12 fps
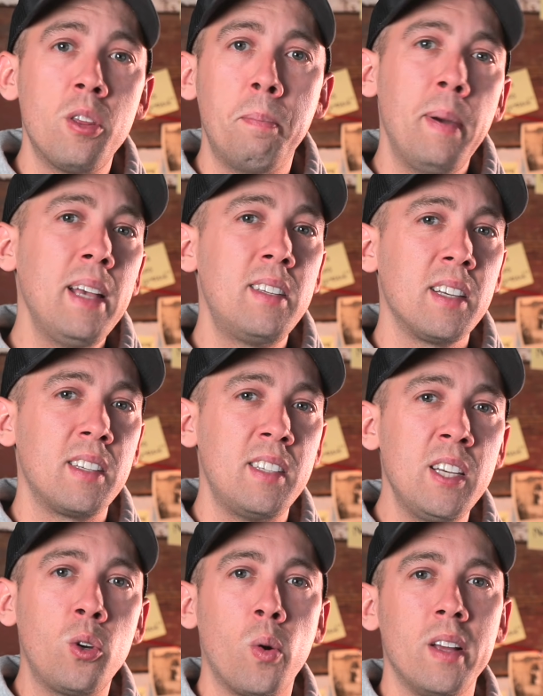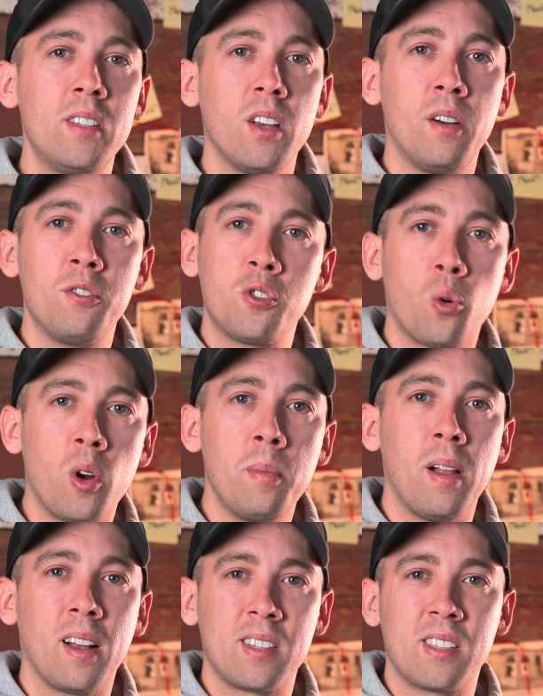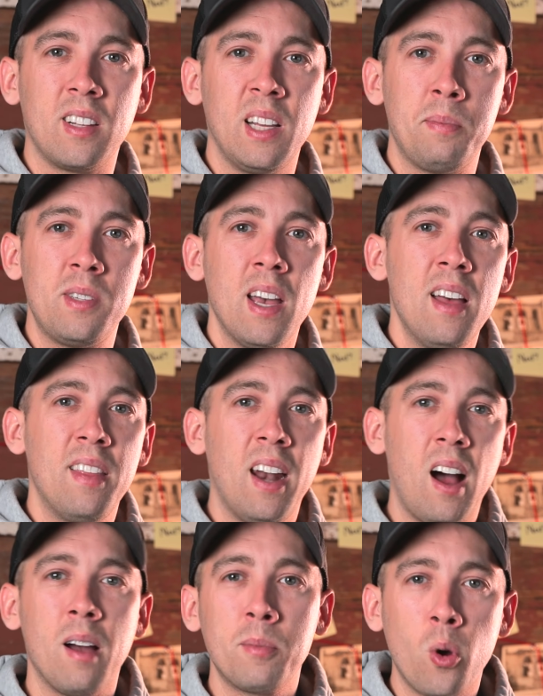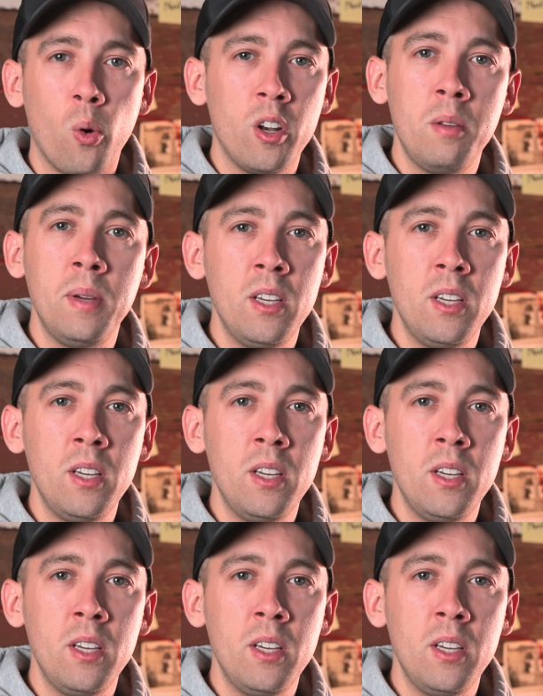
the basic sequence of Storyblocks clips that I'm going to be